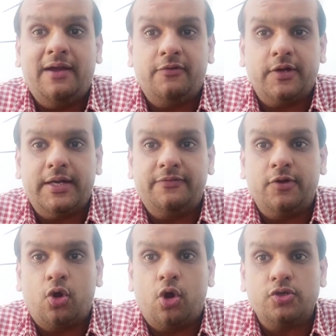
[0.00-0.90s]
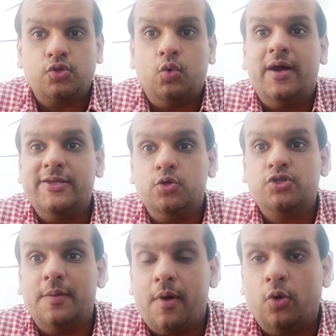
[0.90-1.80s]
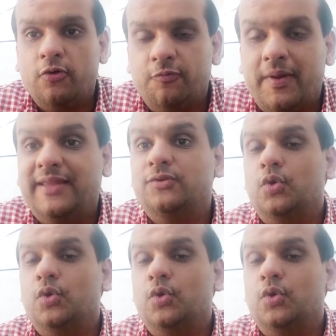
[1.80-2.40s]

and it will cost you a huge amount of money.